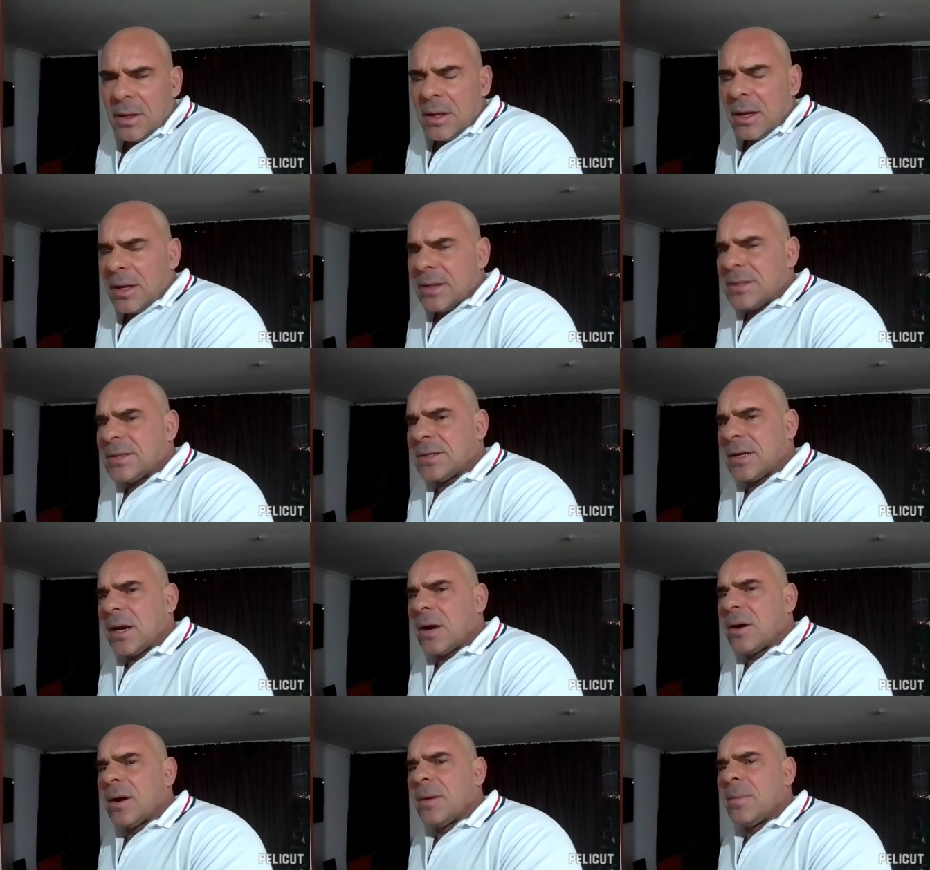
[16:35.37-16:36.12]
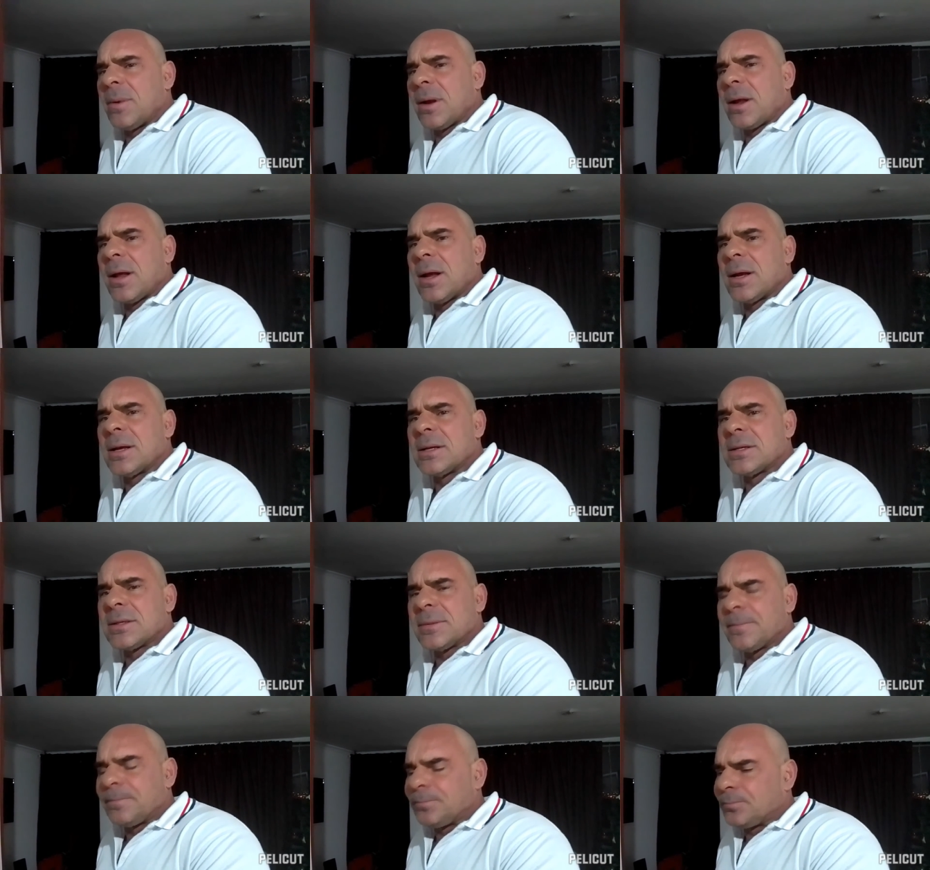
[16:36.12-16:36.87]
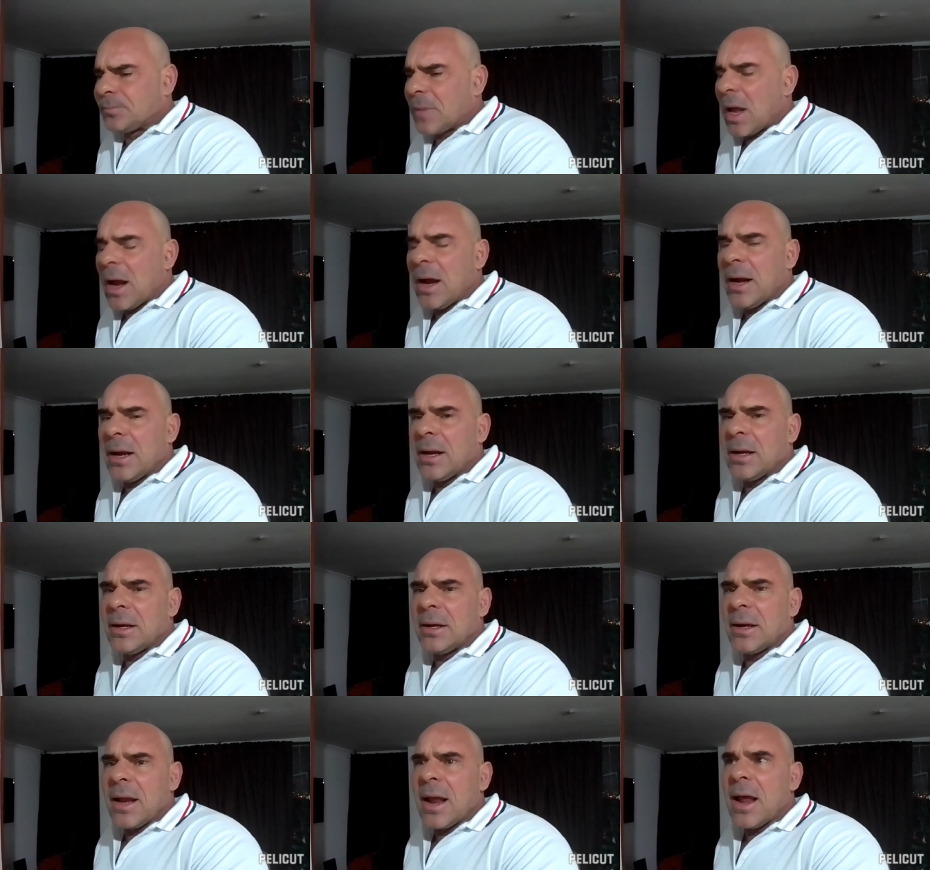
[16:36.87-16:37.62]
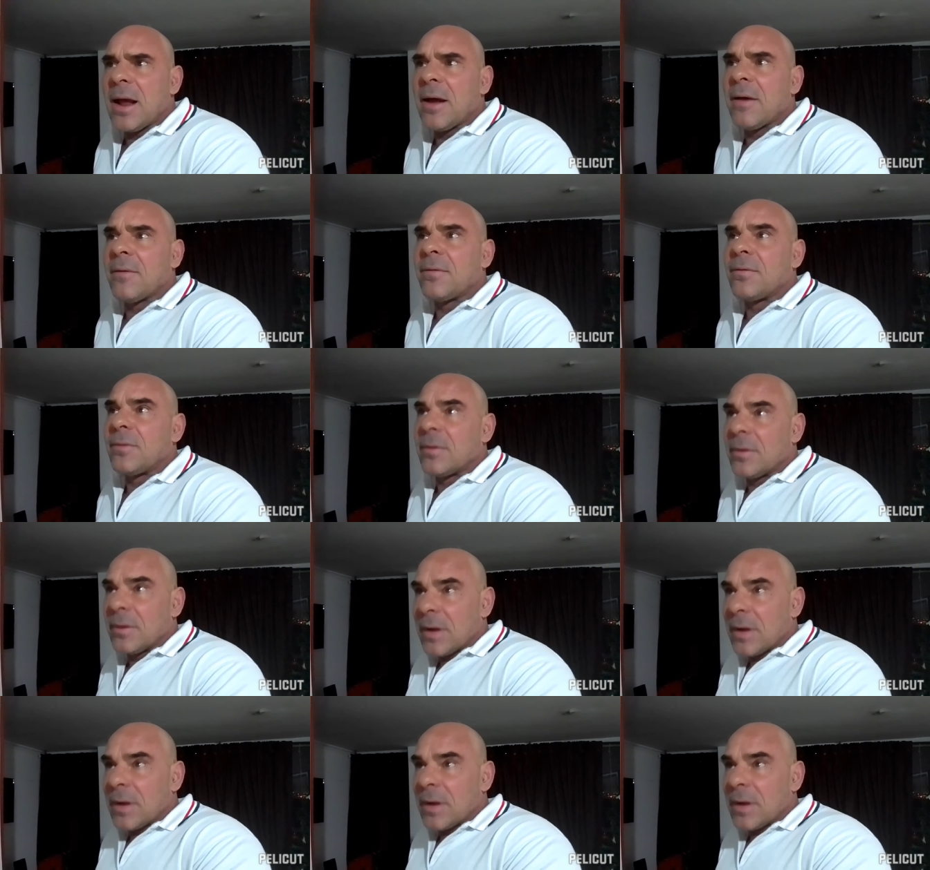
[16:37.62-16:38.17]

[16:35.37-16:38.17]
It's scary because I have